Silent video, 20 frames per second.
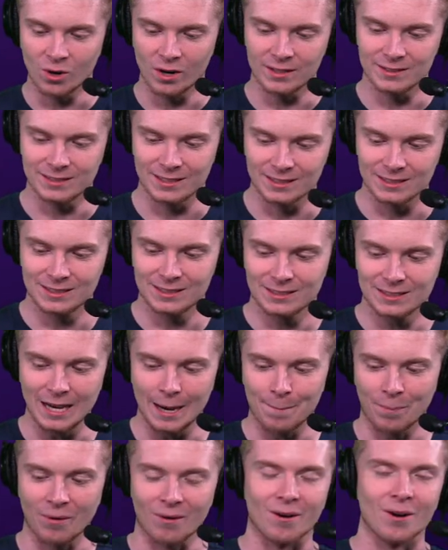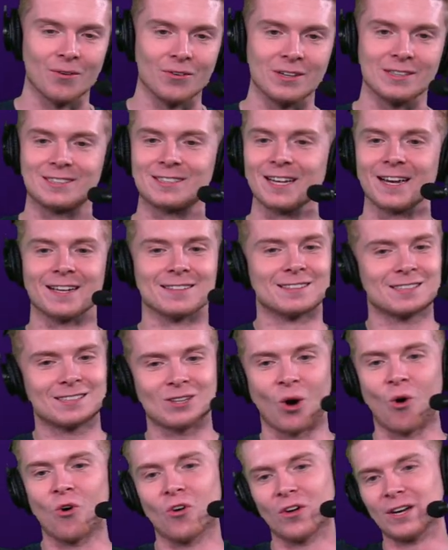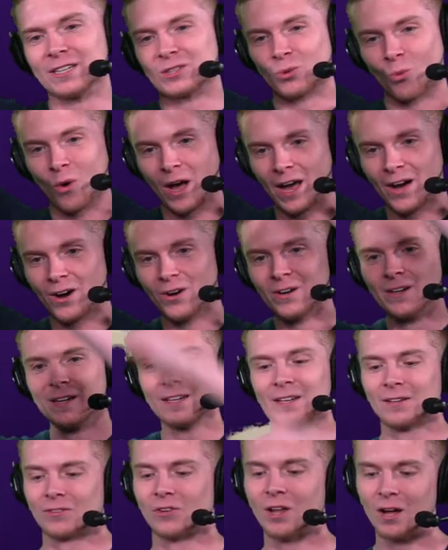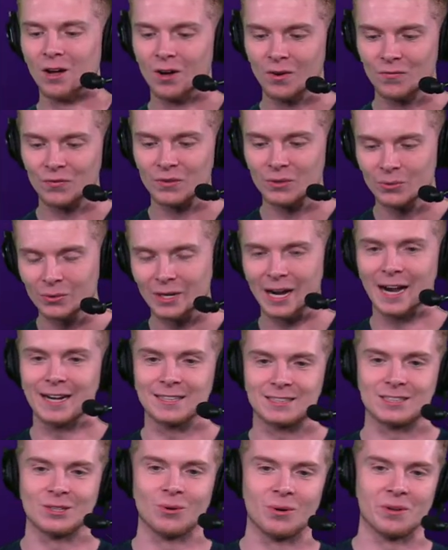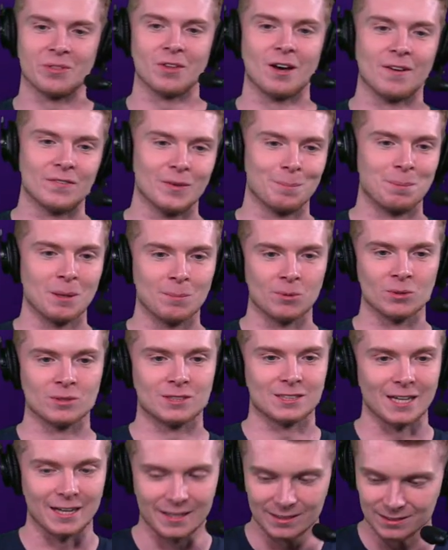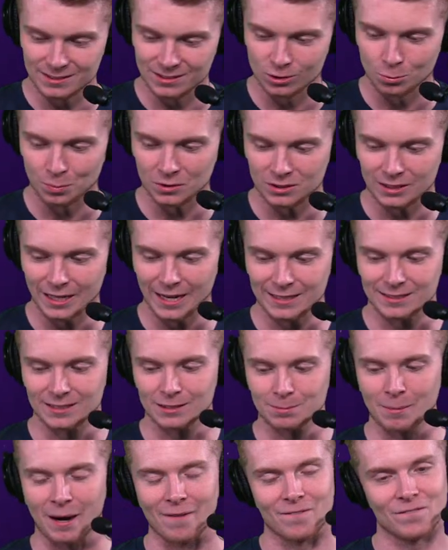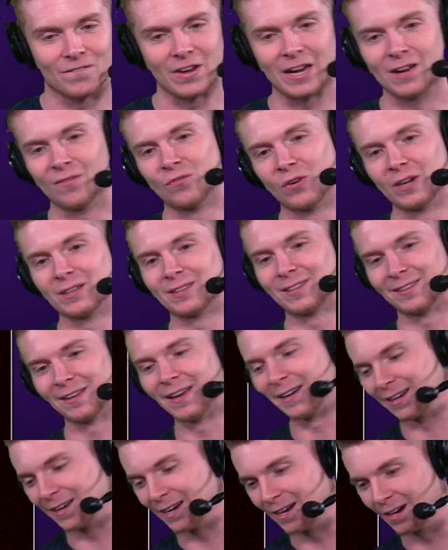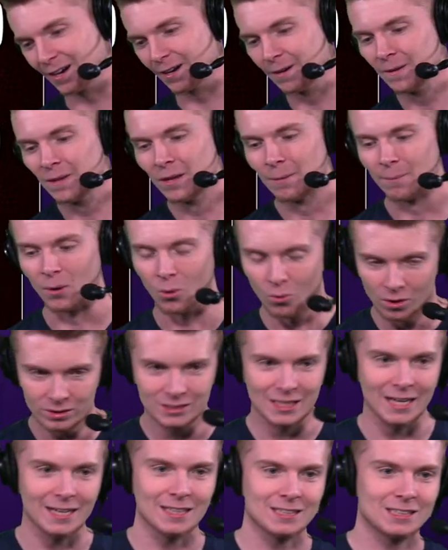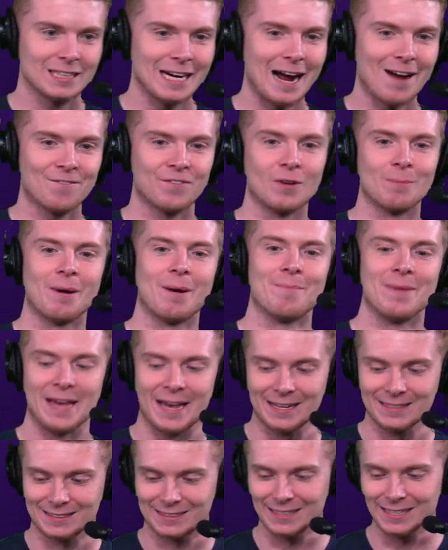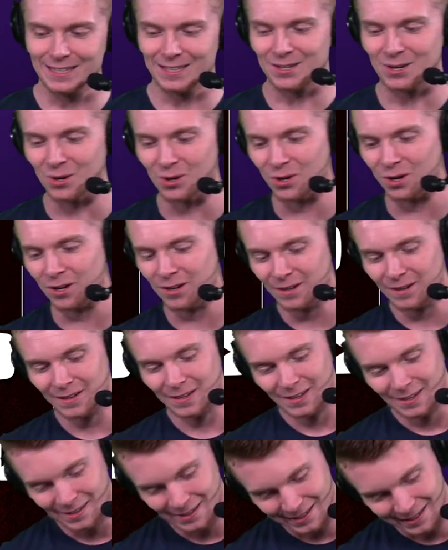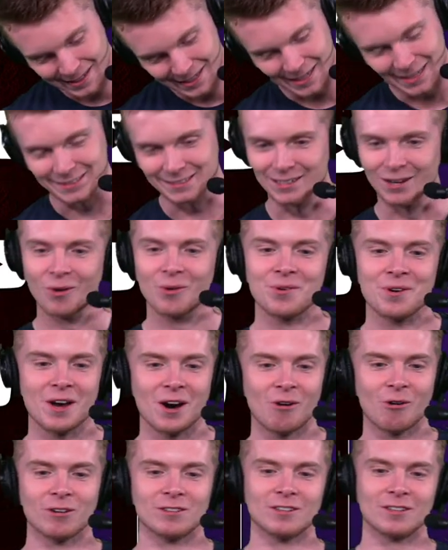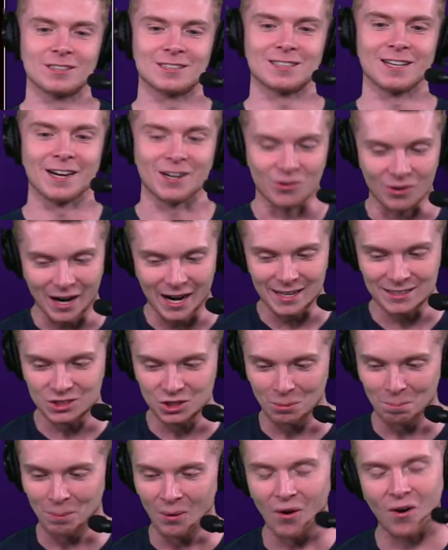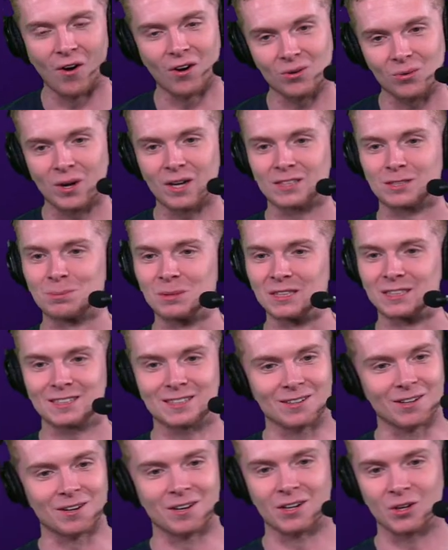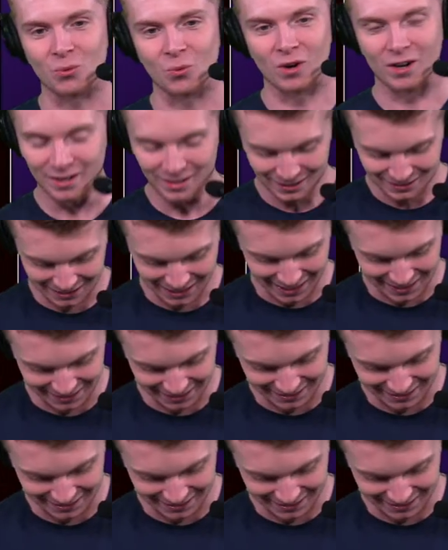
ones. Escaperoni saying skull as well. Love you guys showing love to people who send in super chats. It's my favorite thing here. But we'll take a shot for my man Z Cool. As oh no, it looks like Roger Bong wants me slurring words on